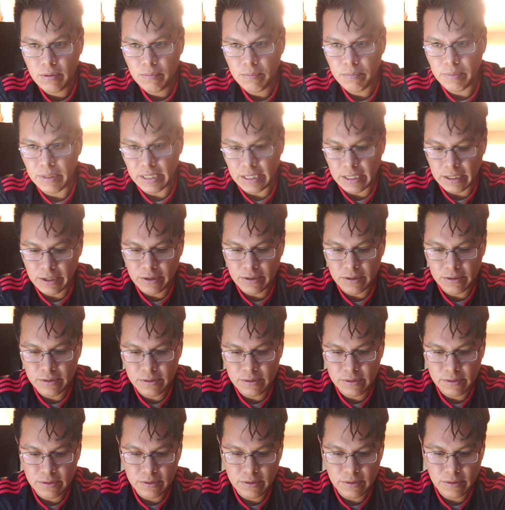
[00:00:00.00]

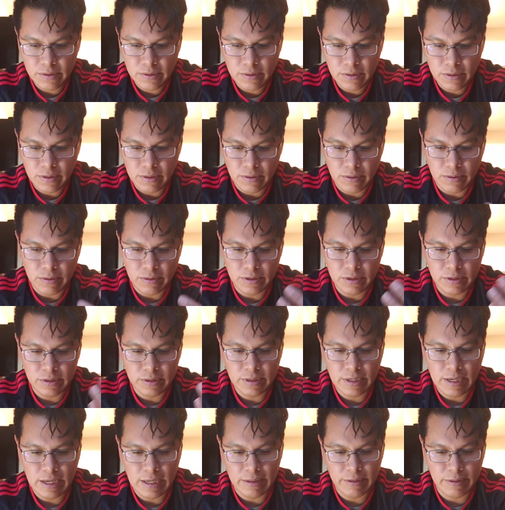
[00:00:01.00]
beginners or
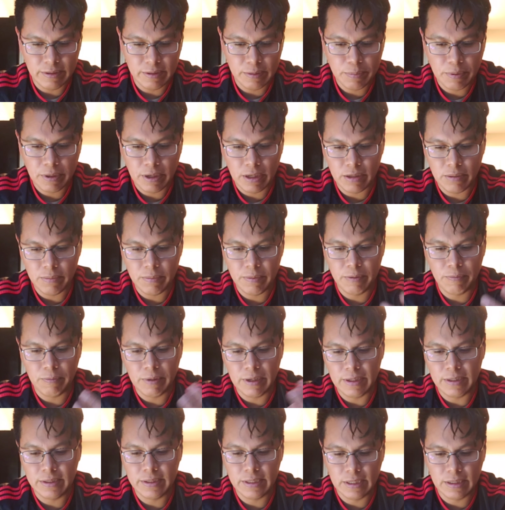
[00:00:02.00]
just had this problem and
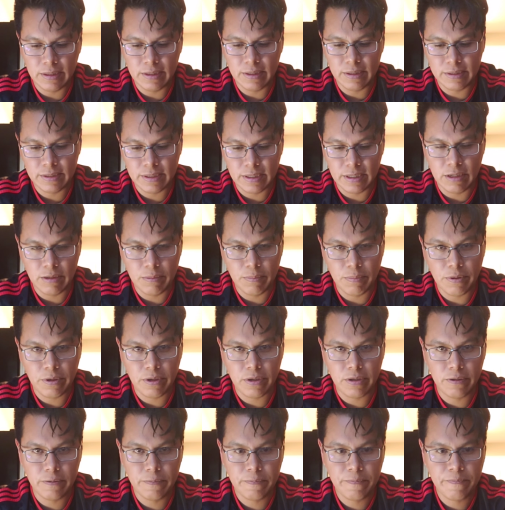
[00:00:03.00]
want to take this gun
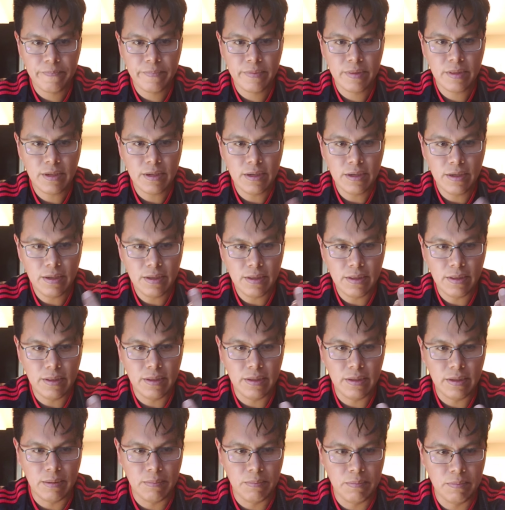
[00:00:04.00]
apart,
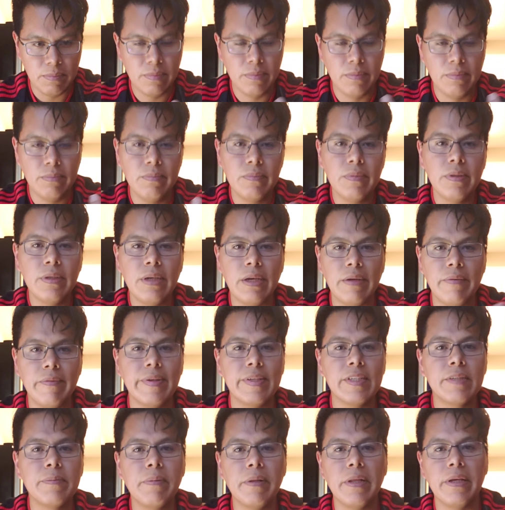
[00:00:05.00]
I'm kind of
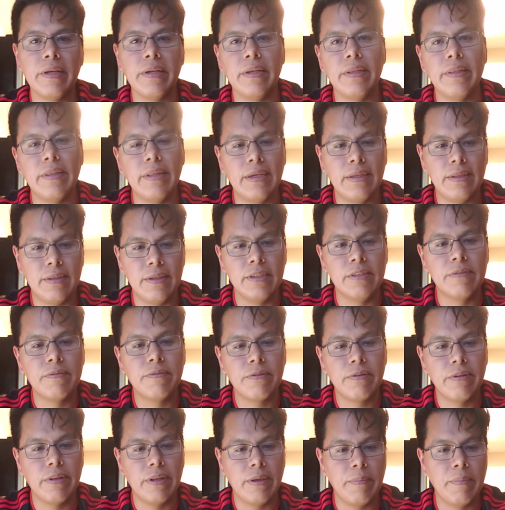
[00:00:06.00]
explaining this
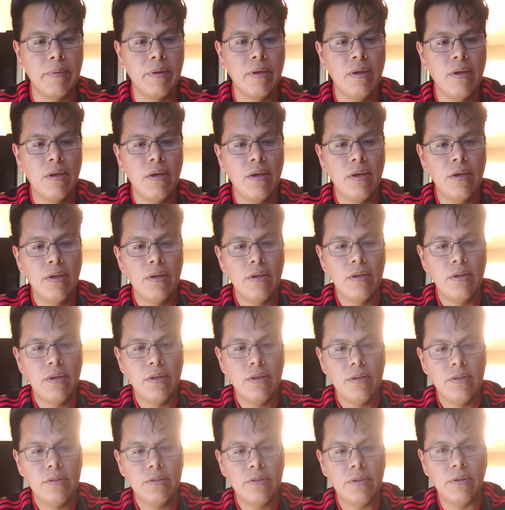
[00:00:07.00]
for them.
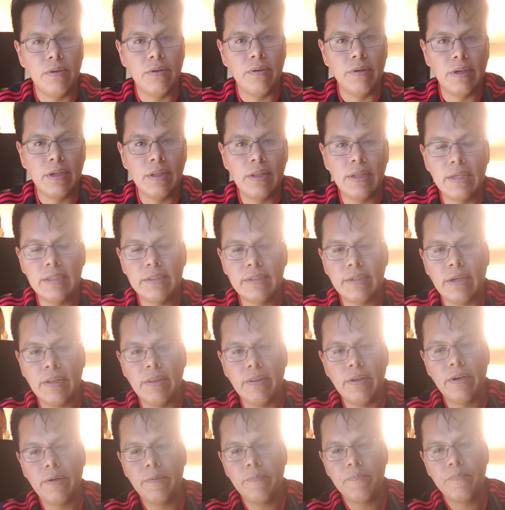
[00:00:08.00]
So it clicks on
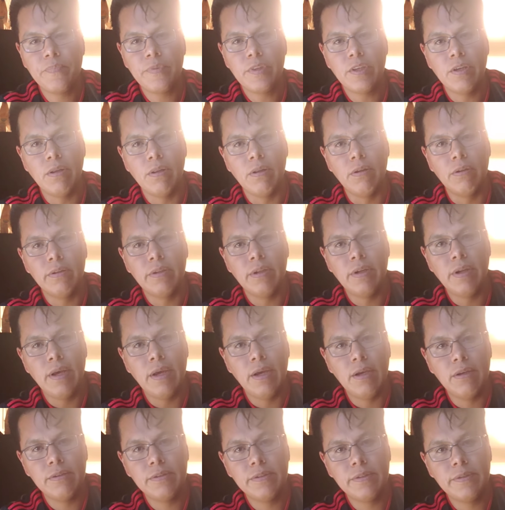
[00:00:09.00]
there, you load the
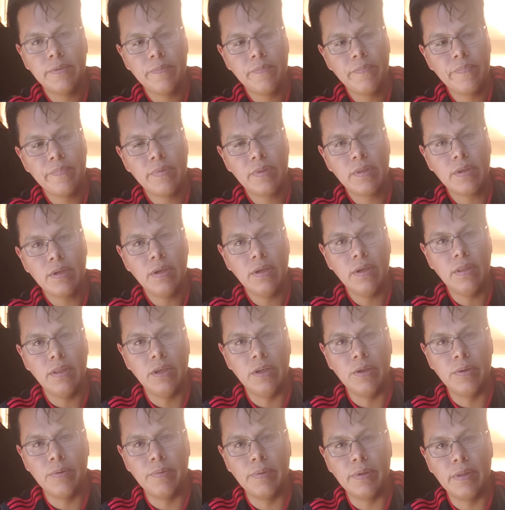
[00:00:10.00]
nails, and
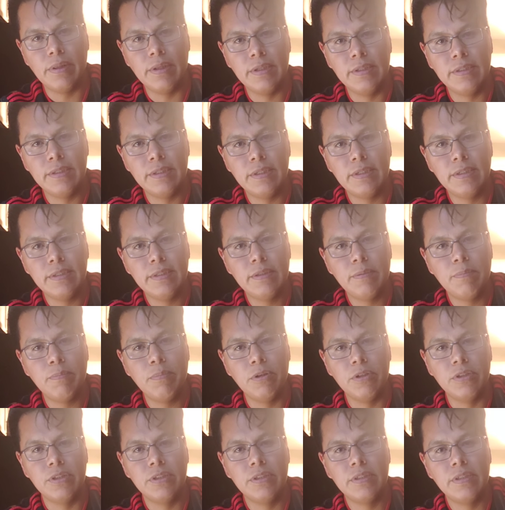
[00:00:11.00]
then you release this,
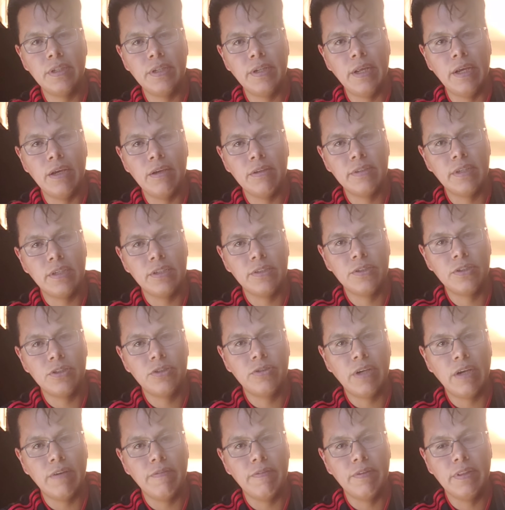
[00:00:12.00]
pushes the nails as you're
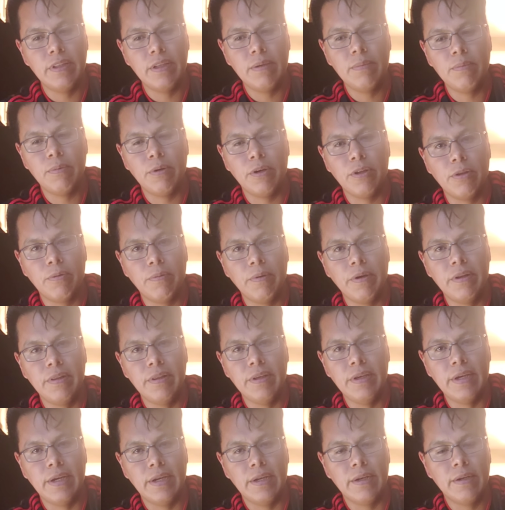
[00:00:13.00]
driving them all the way to
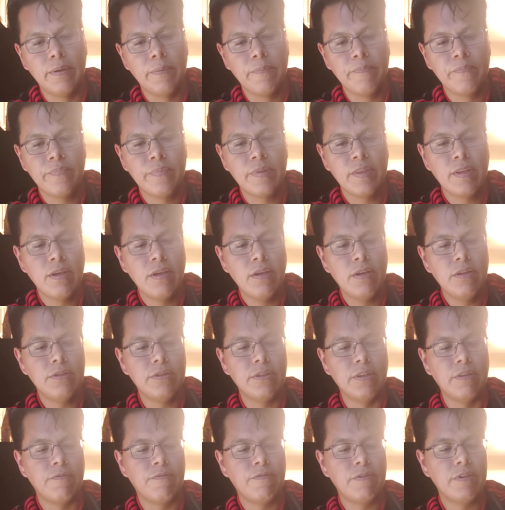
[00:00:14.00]
the end.
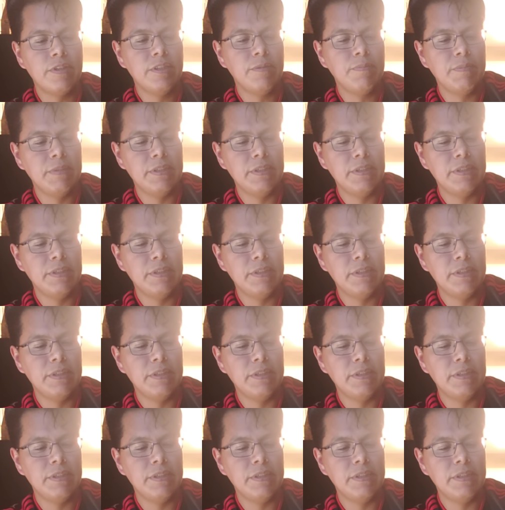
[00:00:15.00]
So the first